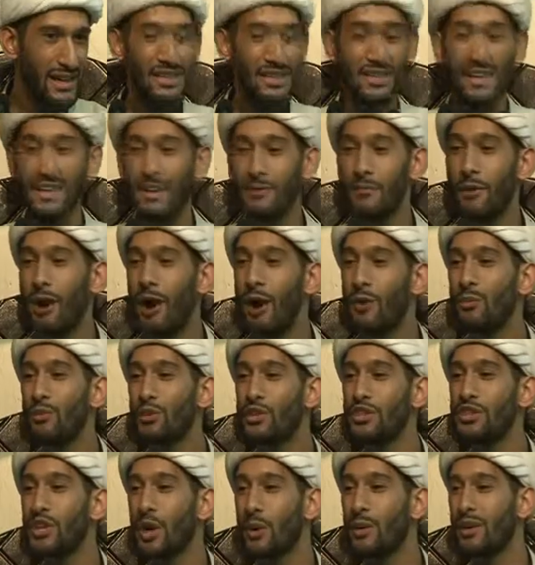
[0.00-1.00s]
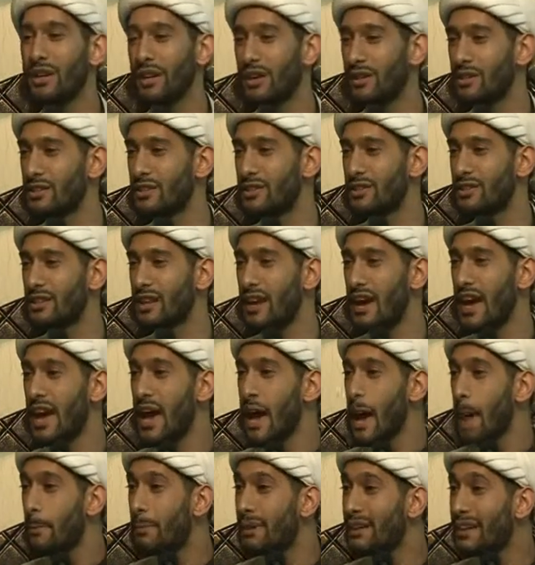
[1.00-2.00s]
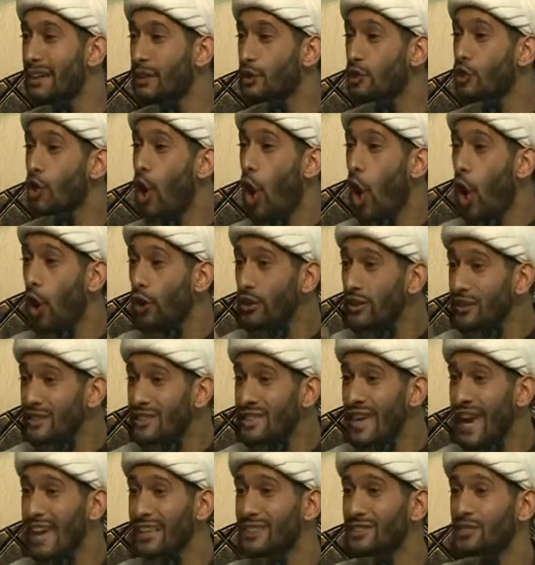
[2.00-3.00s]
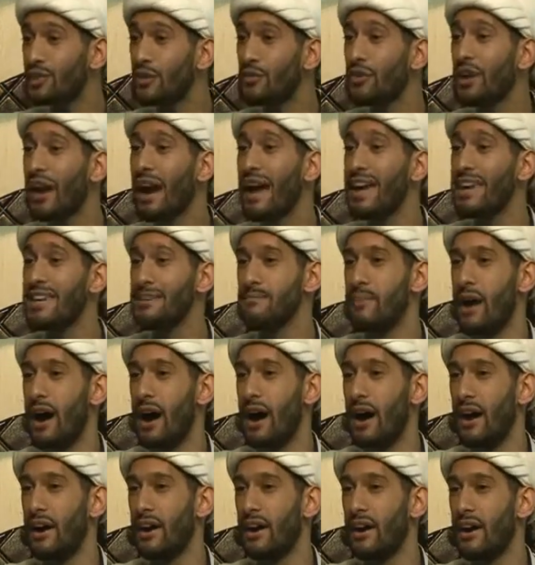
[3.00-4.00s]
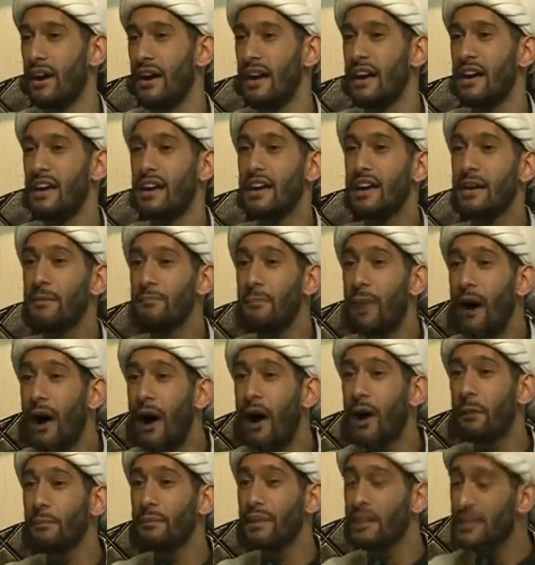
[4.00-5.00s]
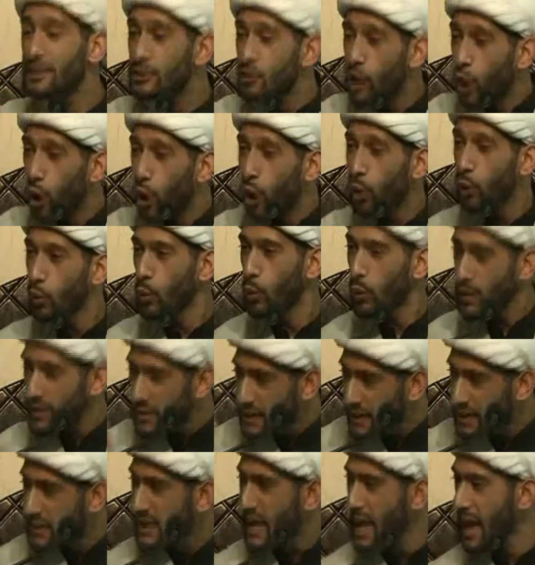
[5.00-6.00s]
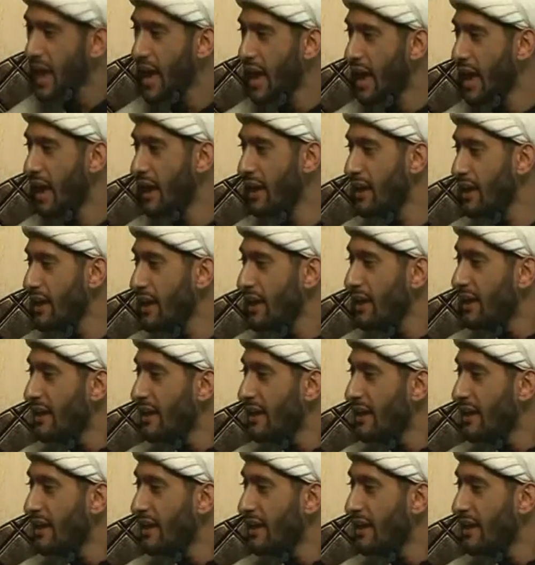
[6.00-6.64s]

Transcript: The Imam was showing us. But in context of ghaibah, Imam is always there.